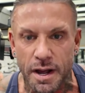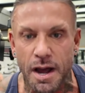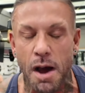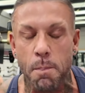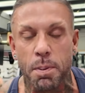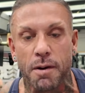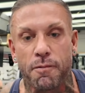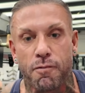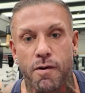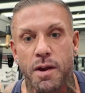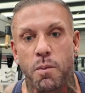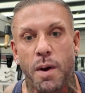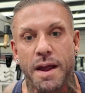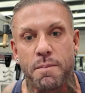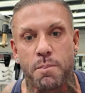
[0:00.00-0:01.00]
a couple of free
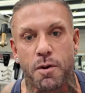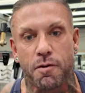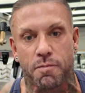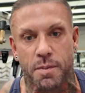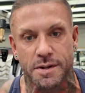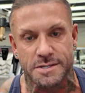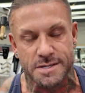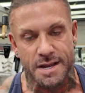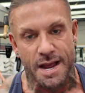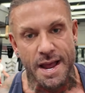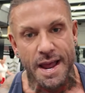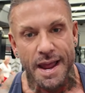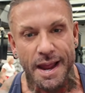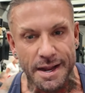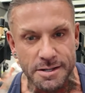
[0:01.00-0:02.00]
weight movements
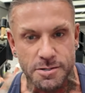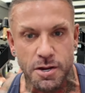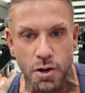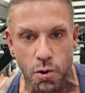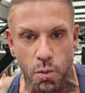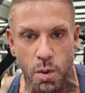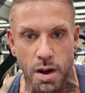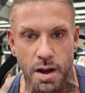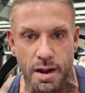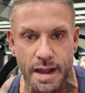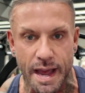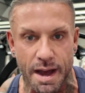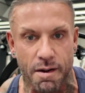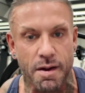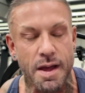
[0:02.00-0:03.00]
into your
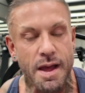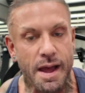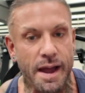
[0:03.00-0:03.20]
workout,